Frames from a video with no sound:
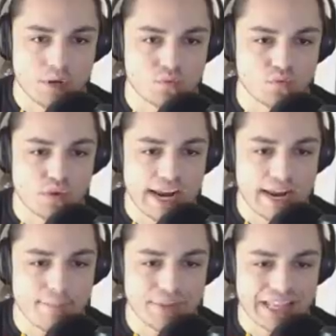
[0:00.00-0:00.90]
Ray
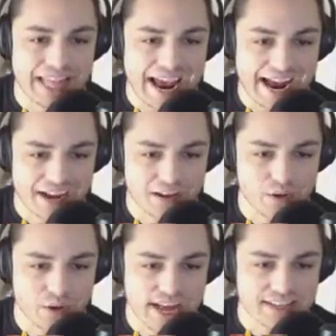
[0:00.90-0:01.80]
Black,
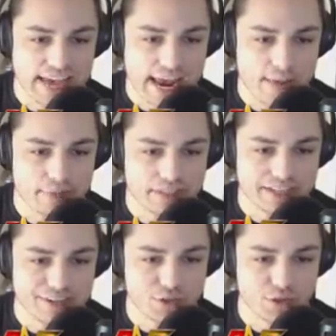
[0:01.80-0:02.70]
who has a
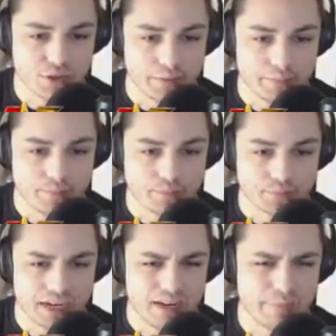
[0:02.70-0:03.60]
potential,
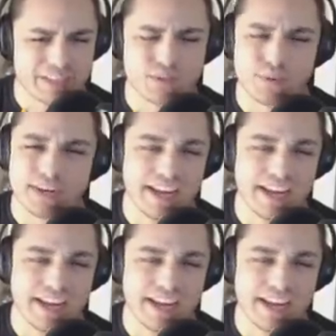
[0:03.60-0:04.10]
um, but he's 28